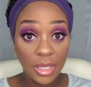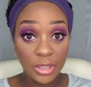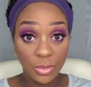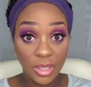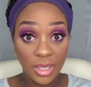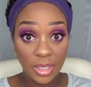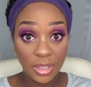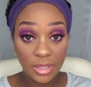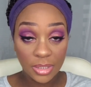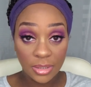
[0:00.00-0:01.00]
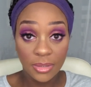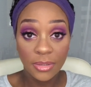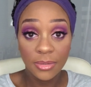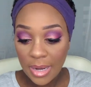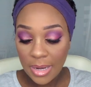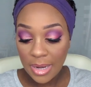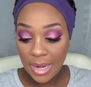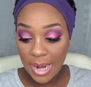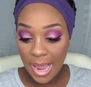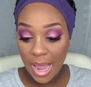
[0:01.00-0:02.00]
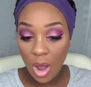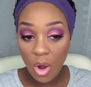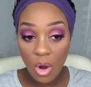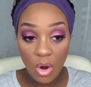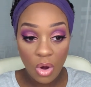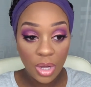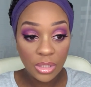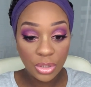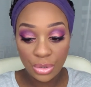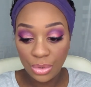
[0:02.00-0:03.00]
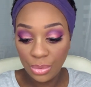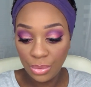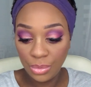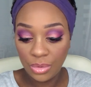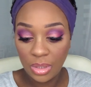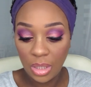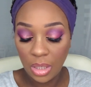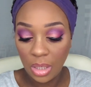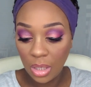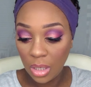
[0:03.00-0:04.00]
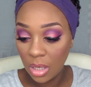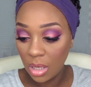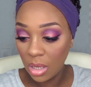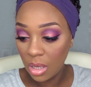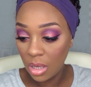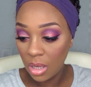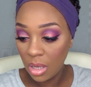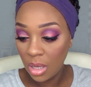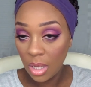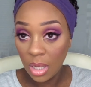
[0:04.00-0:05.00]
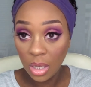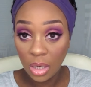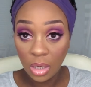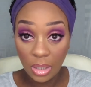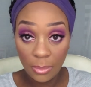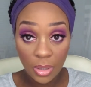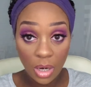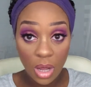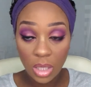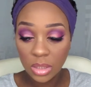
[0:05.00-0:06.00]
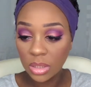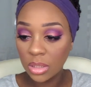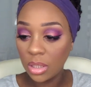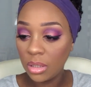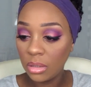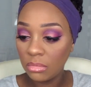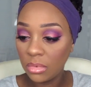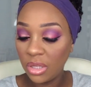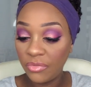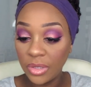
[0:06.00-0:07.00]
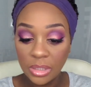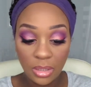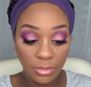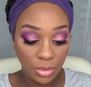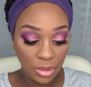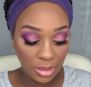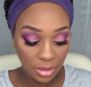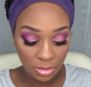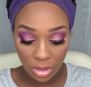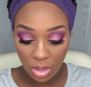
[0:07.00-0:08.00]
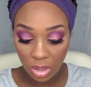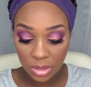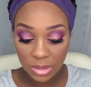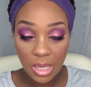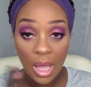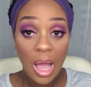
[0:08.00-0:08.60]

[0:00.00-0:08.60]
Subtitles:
it is what it is. Now on to the lip gloss, the Fenty Beauty lip gloss.